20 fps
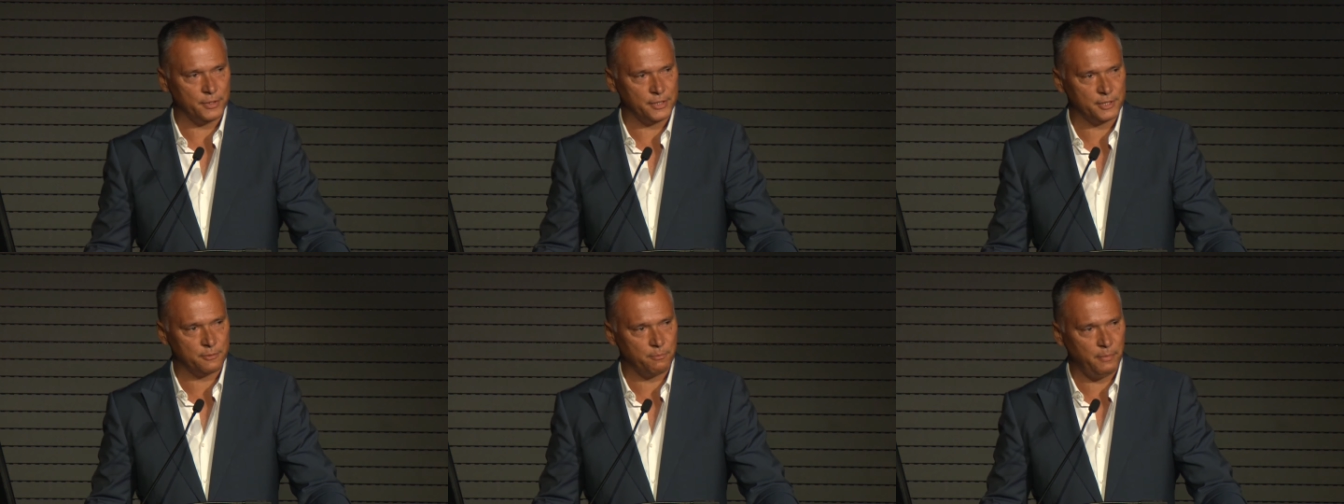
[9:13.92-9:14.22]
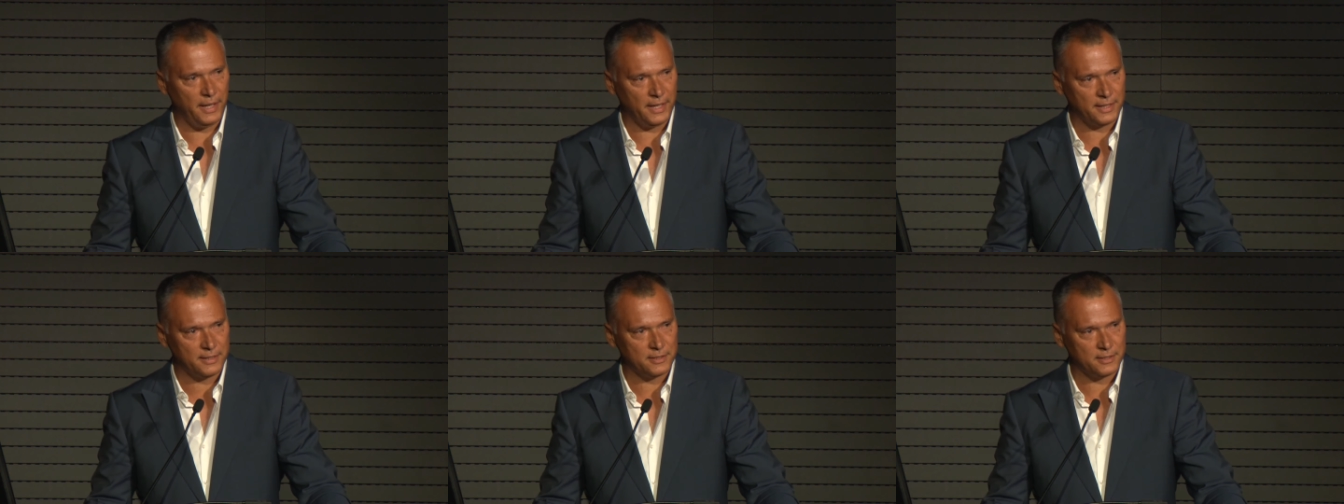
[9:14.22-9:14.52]

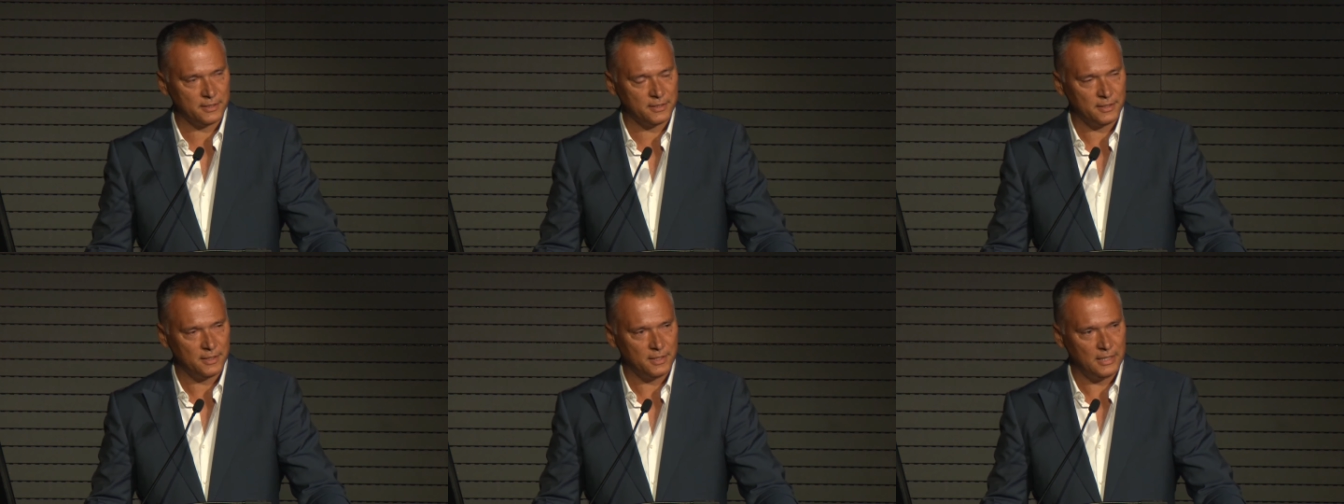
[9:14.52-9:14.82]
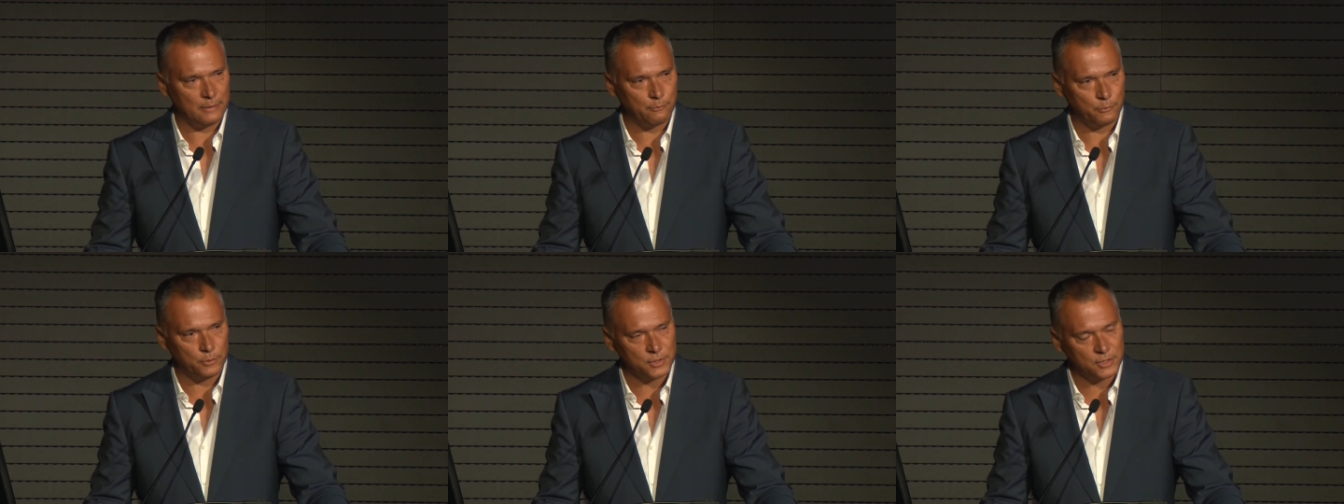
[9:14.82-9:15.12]
respect,
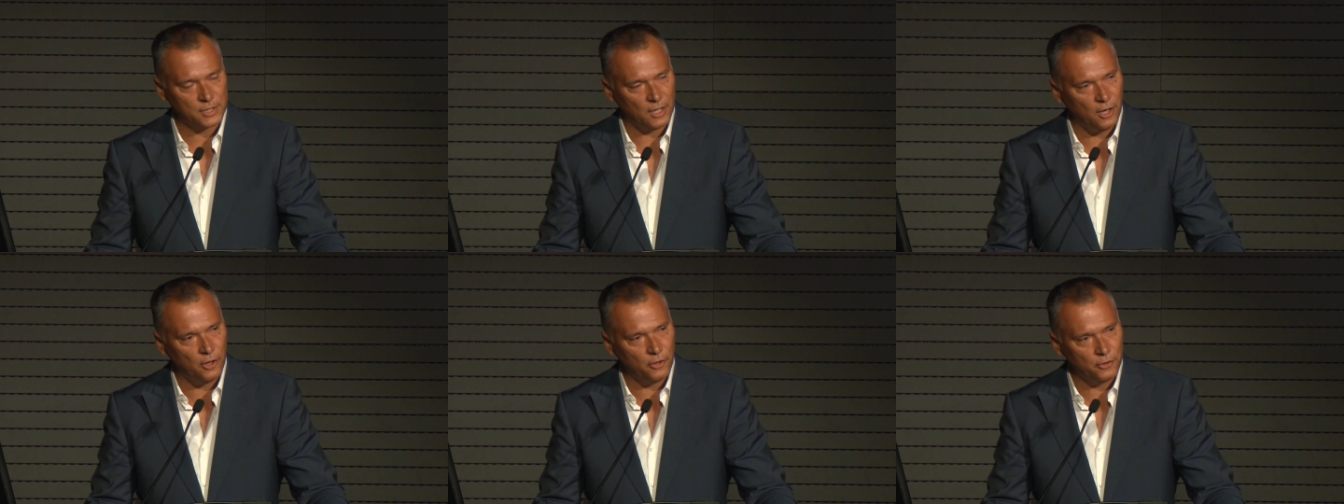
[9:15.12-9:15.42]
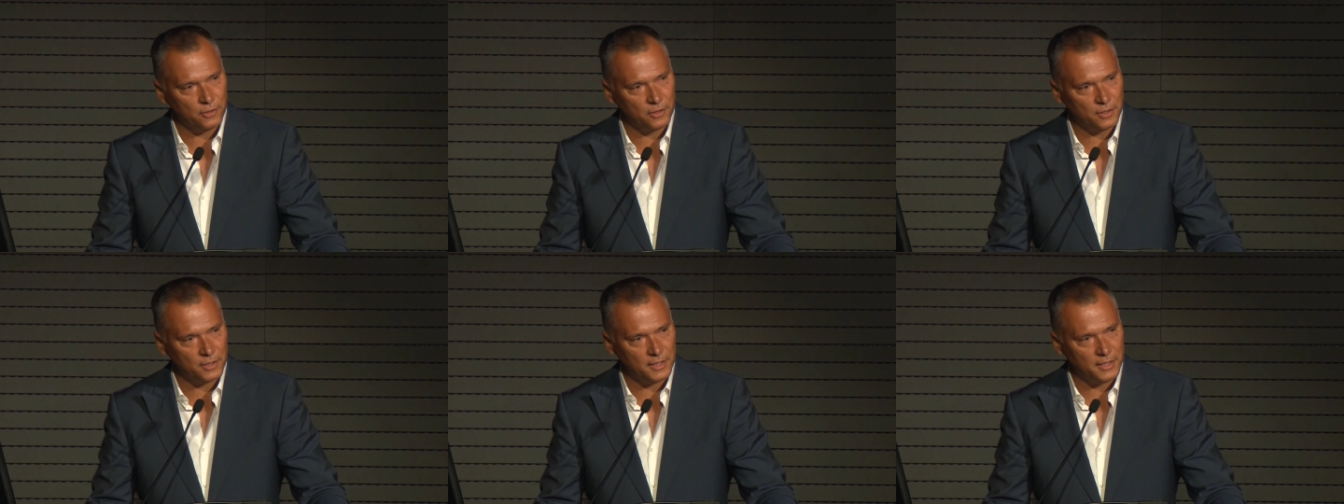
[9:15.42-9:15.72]
it was
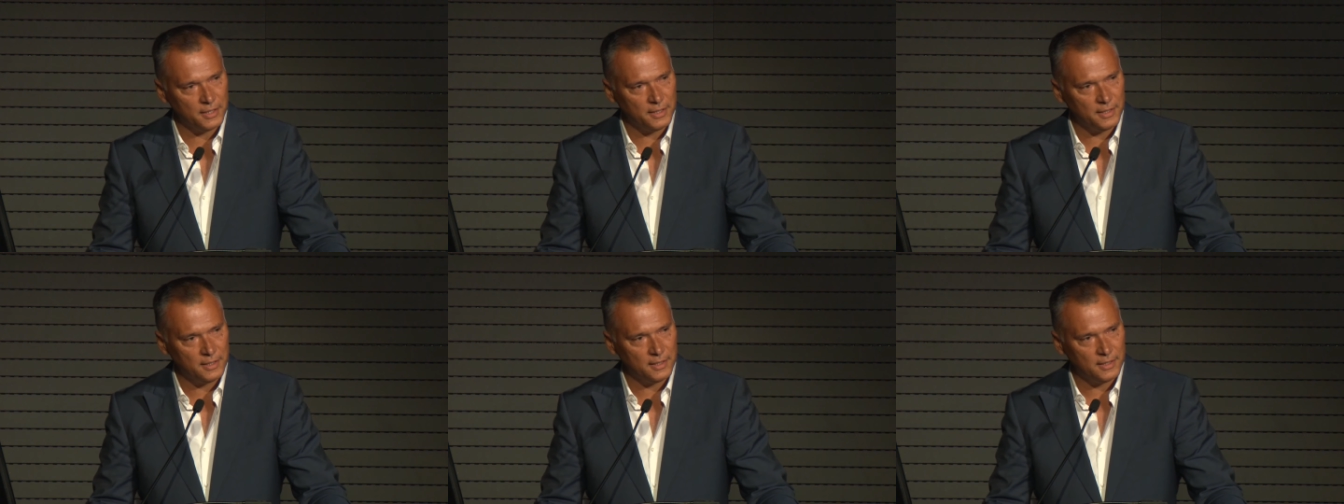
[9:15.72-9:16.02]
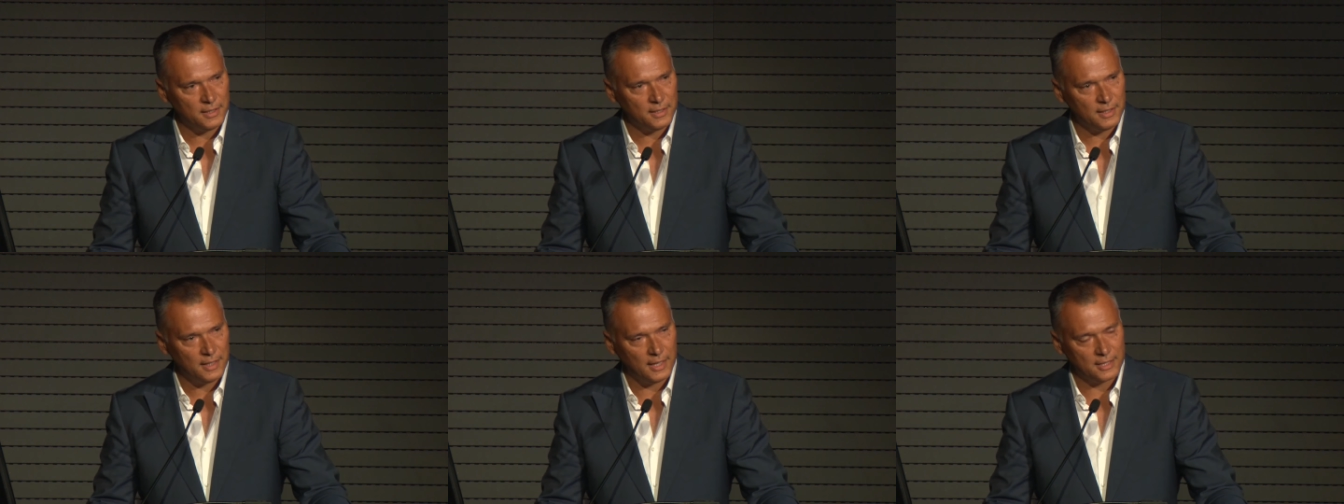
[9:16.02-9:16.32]
only
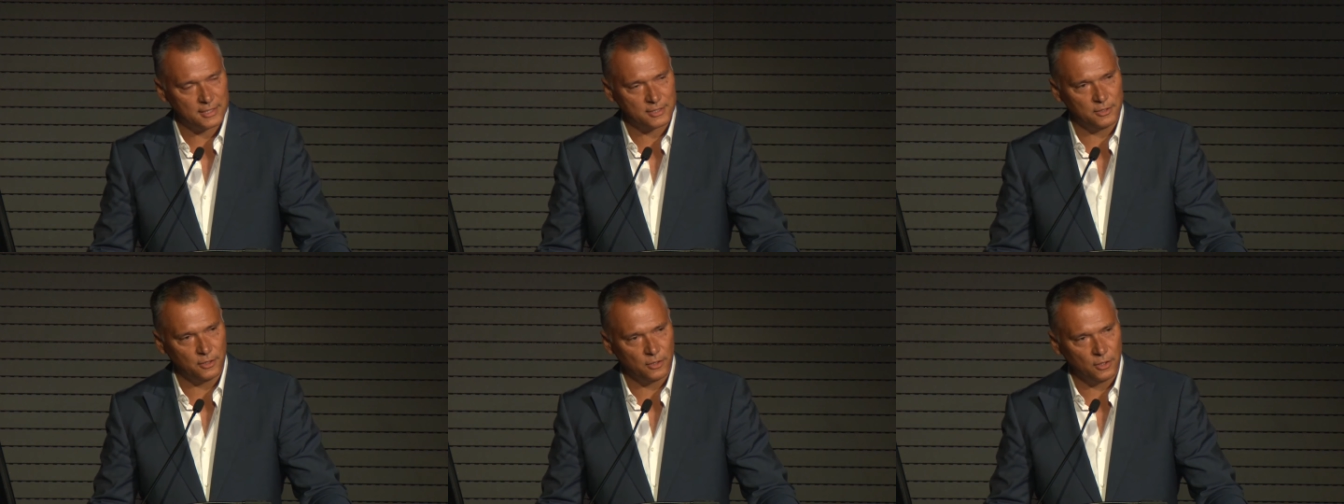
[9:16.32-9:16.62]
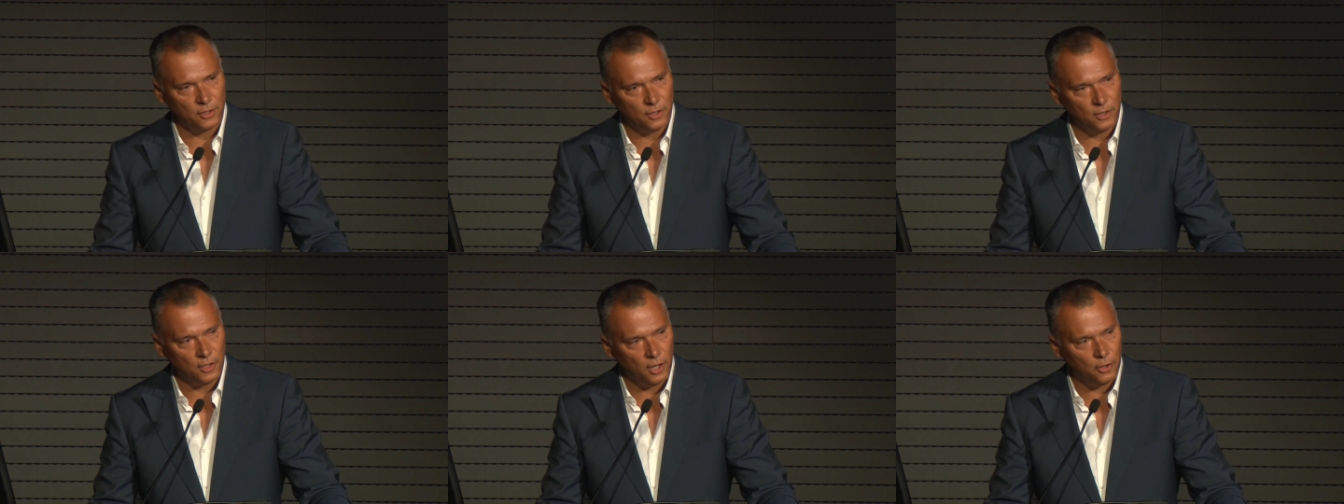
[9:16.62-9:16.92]
as the
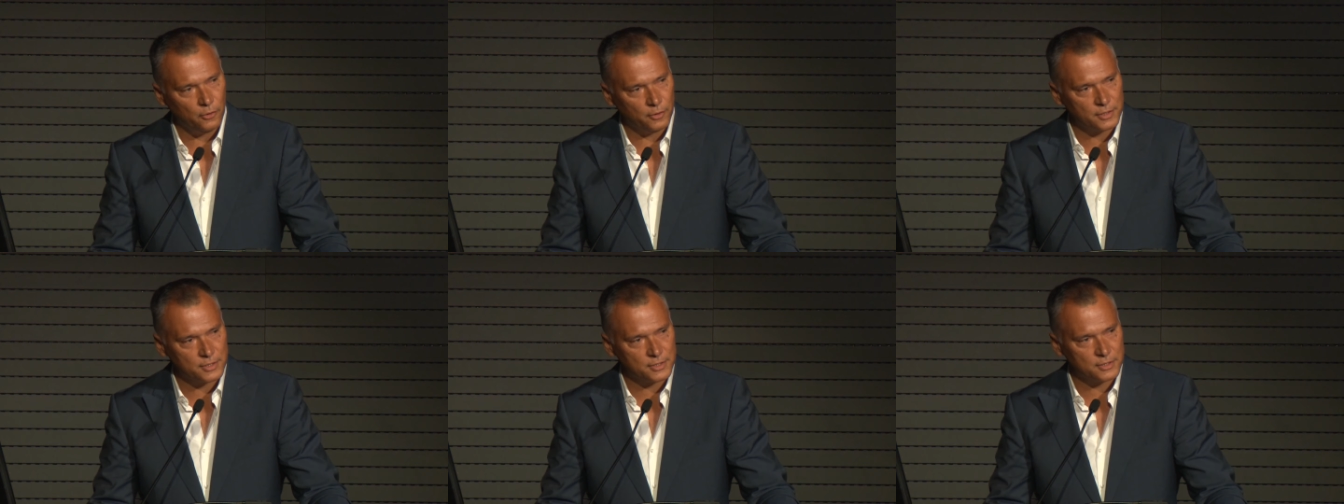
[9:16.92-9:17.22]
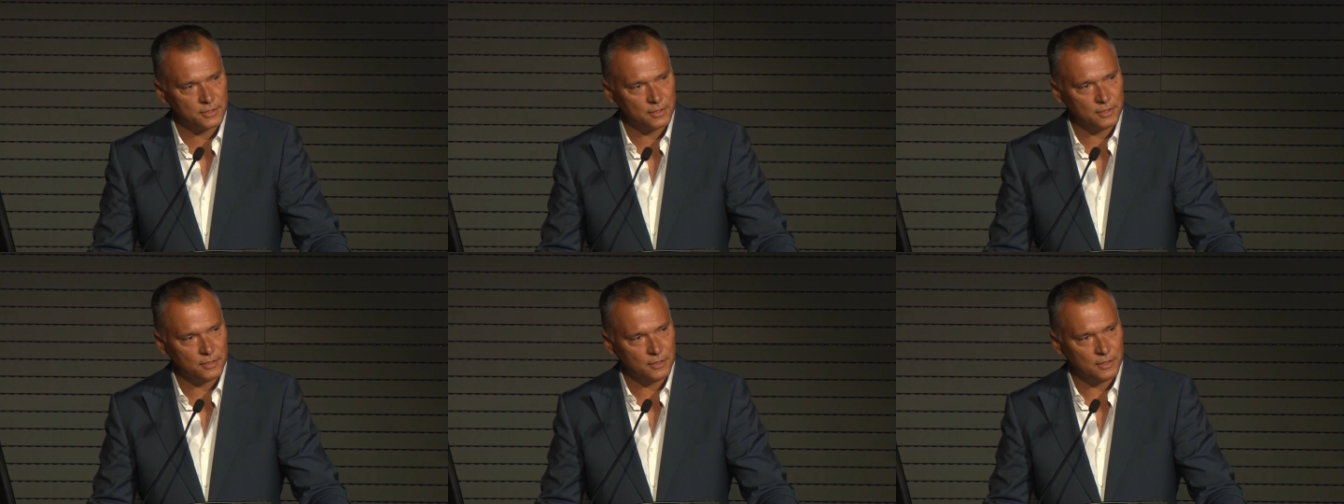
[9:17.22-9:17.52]

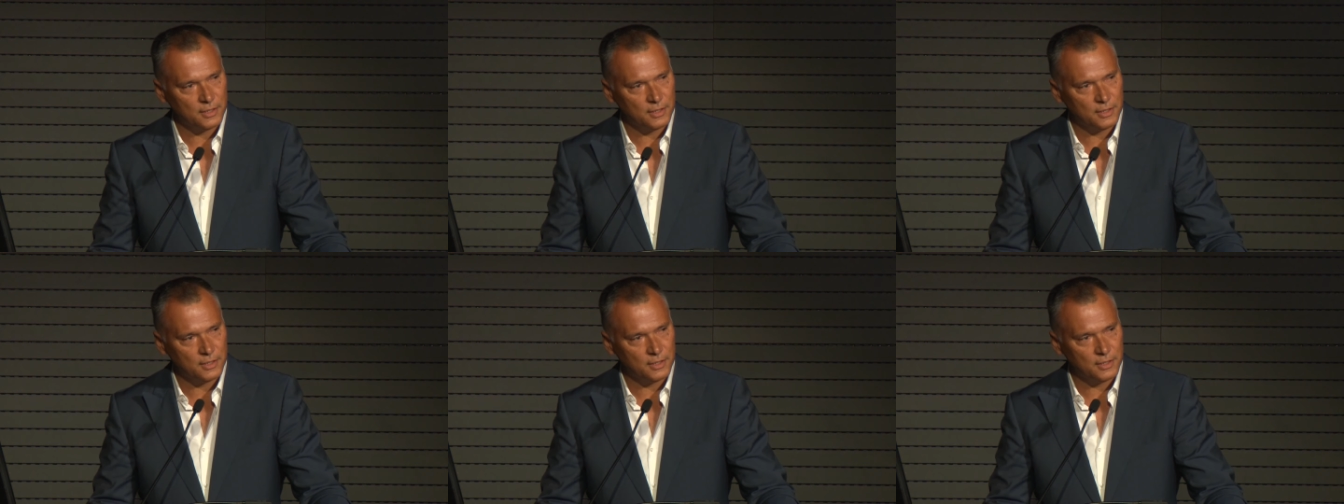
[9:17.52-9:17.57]
lowest,